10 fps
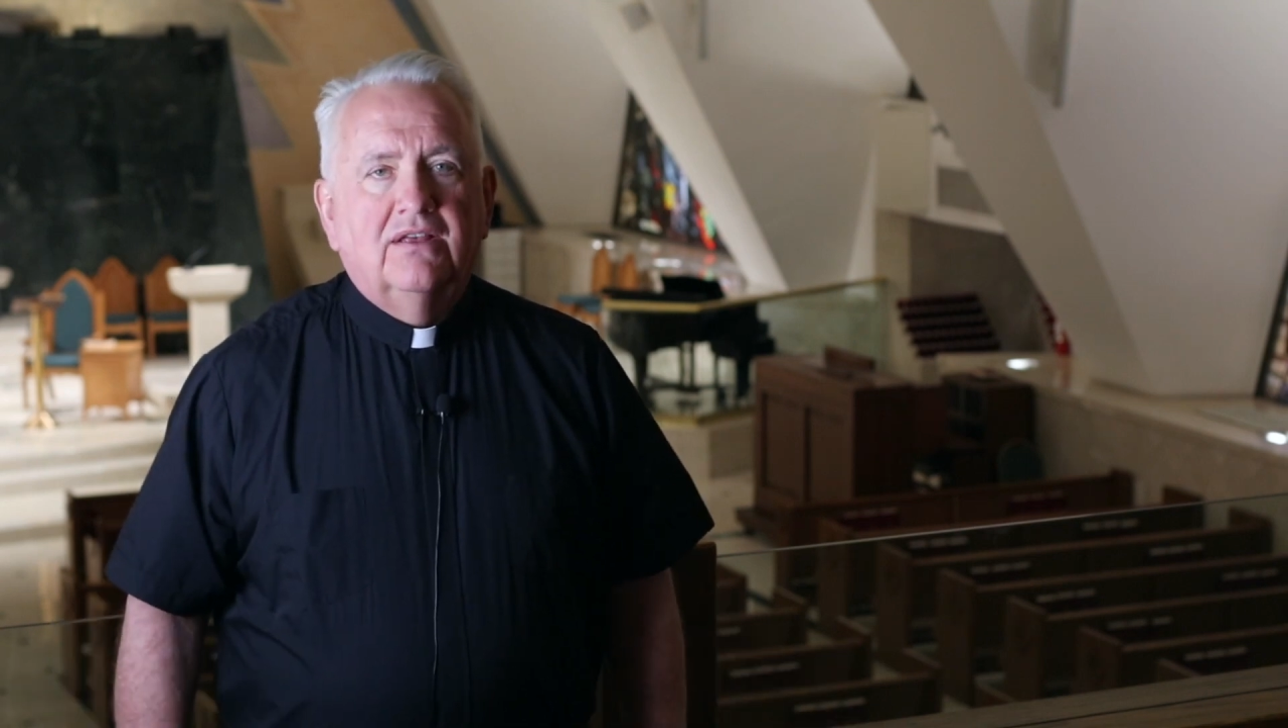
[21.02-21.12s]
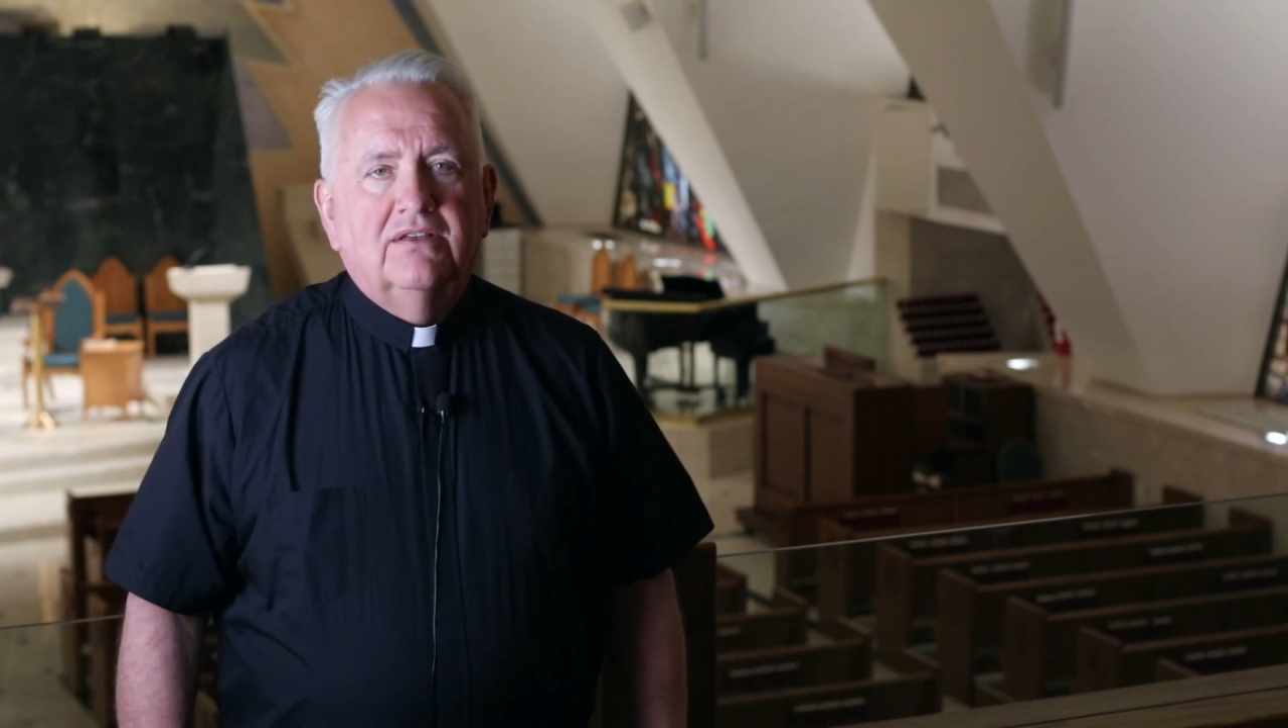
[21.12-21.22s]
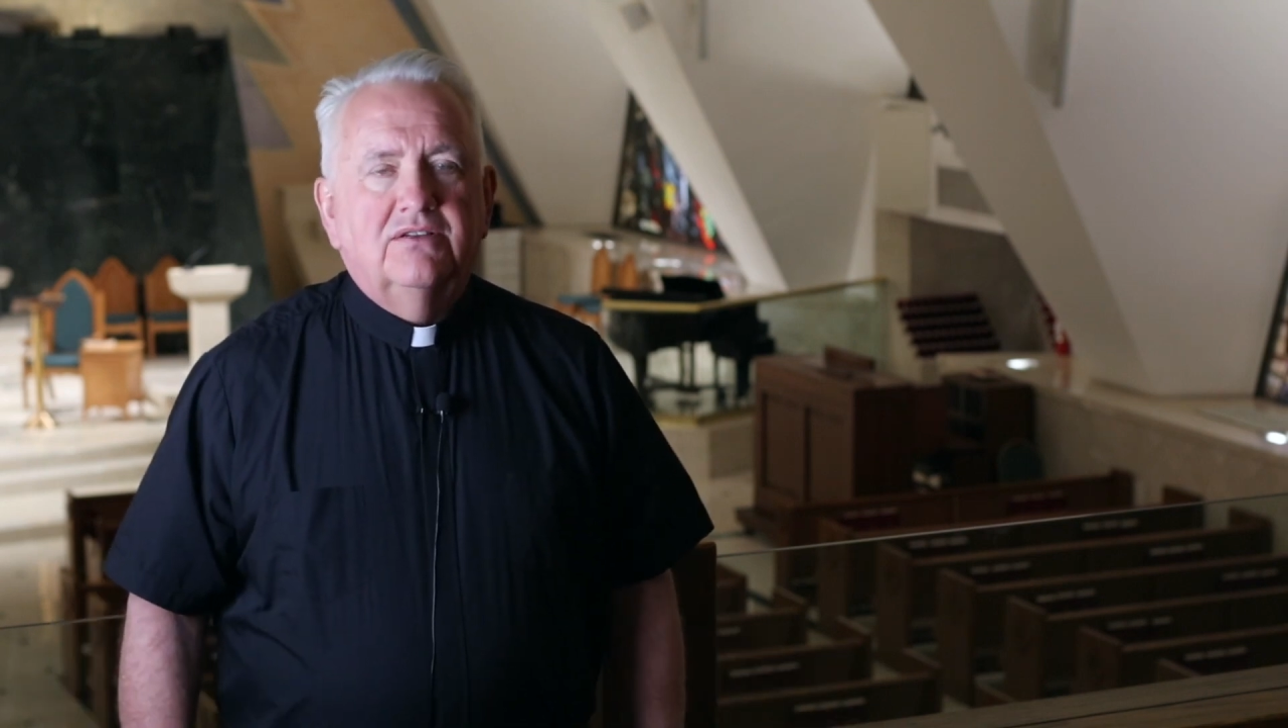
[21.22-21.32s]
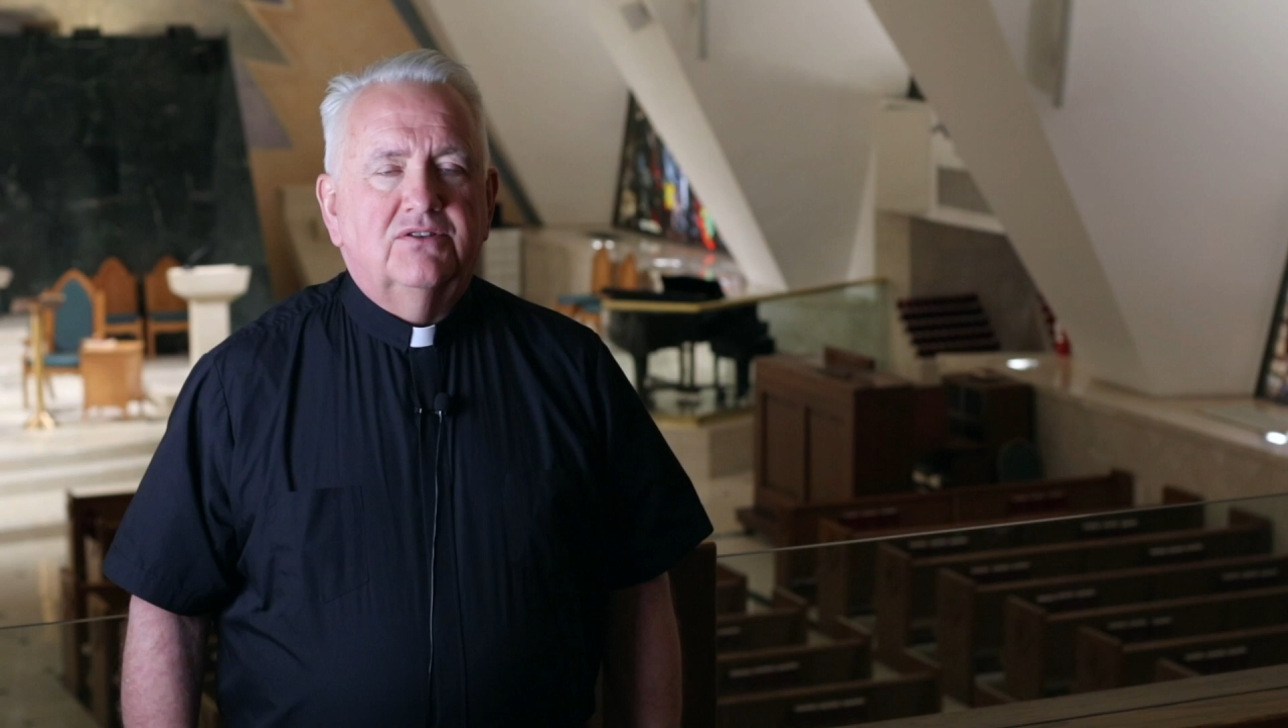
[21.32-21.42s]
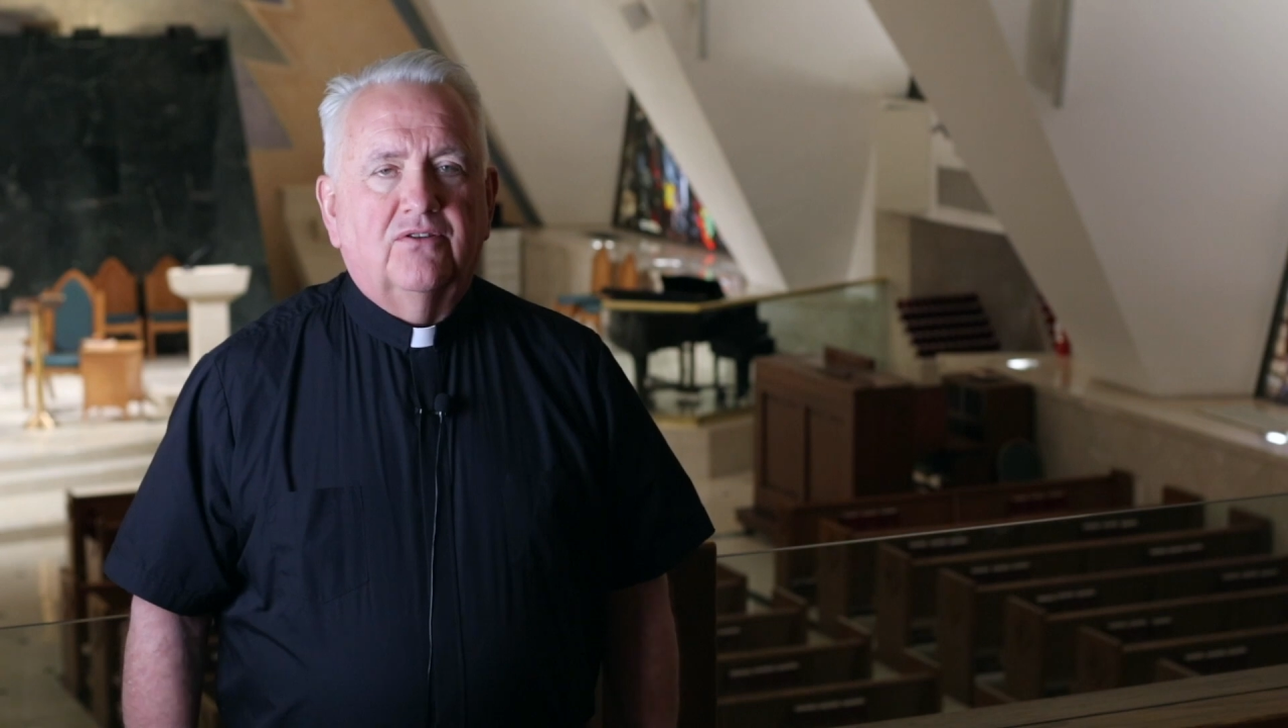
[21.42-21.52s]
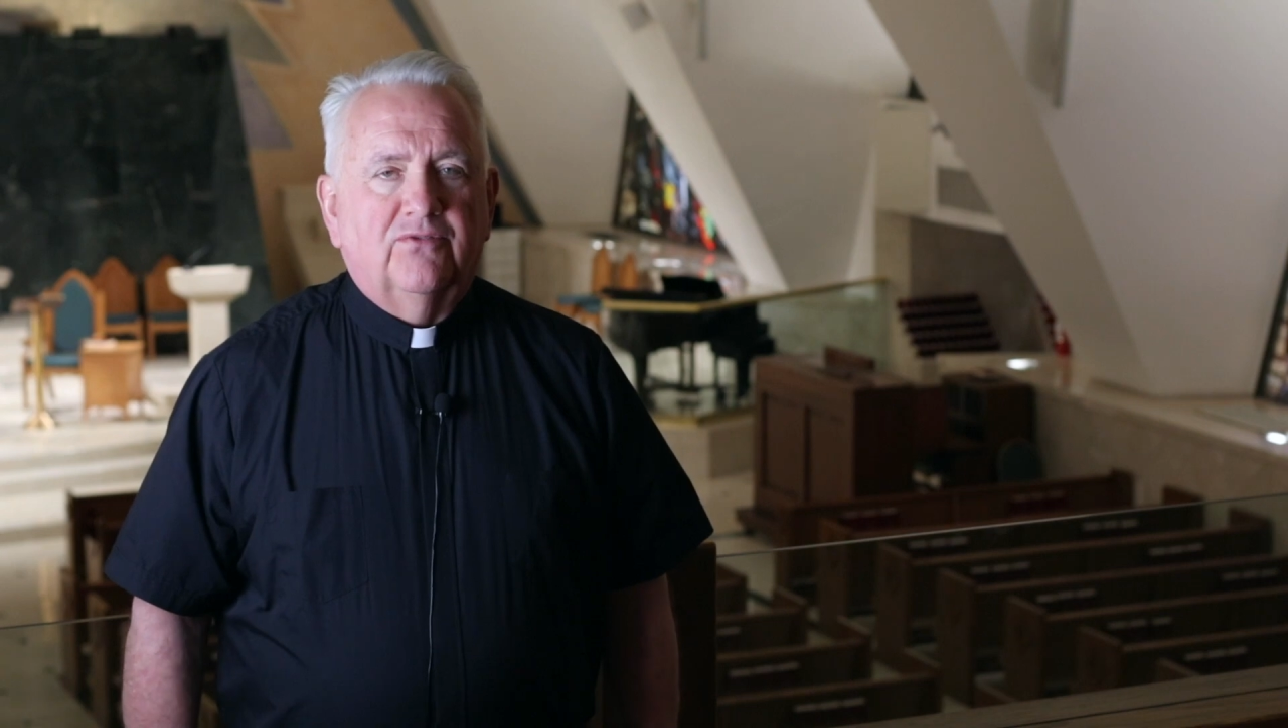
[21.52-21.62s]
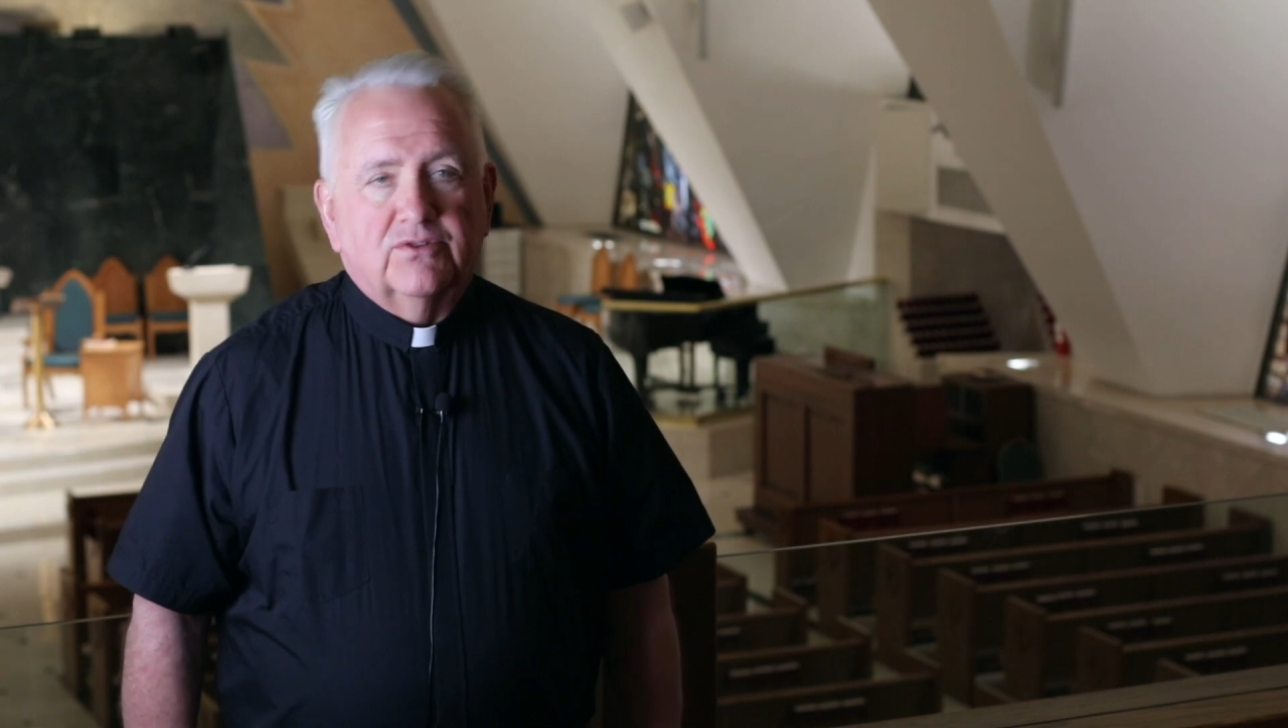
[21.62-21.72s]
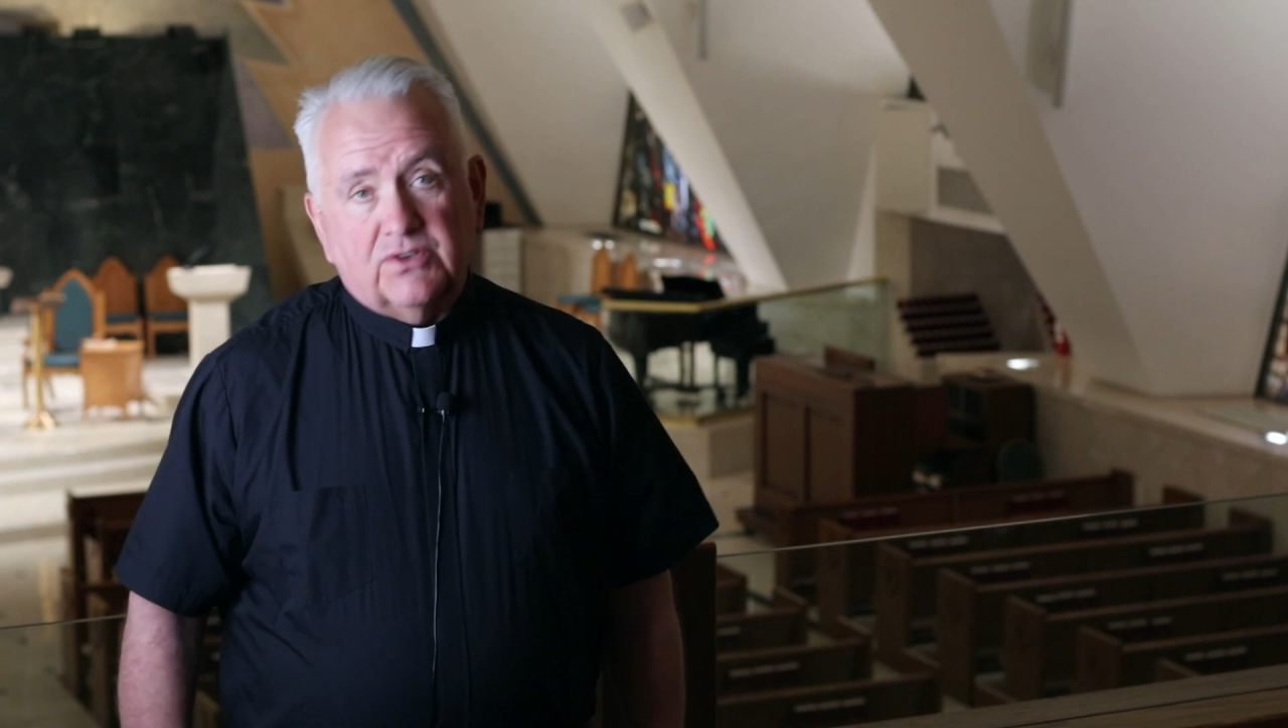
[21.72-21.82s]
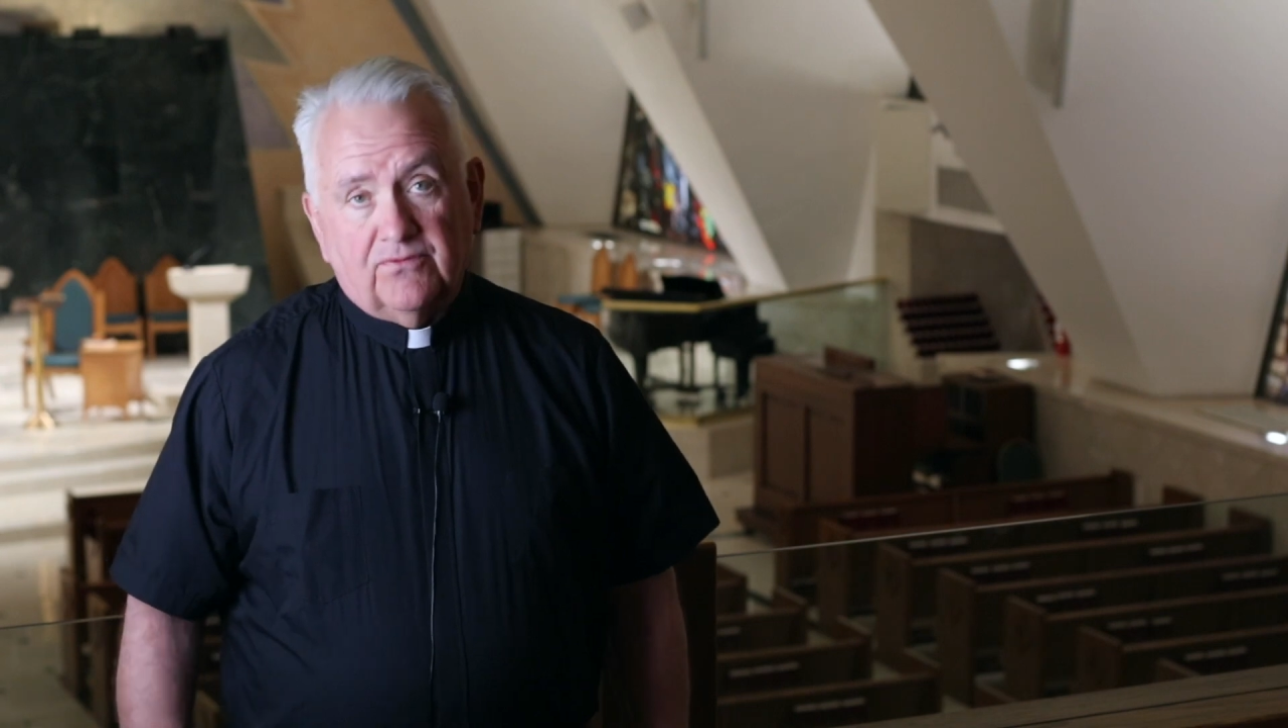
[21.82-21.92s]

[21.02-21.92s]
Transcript: So first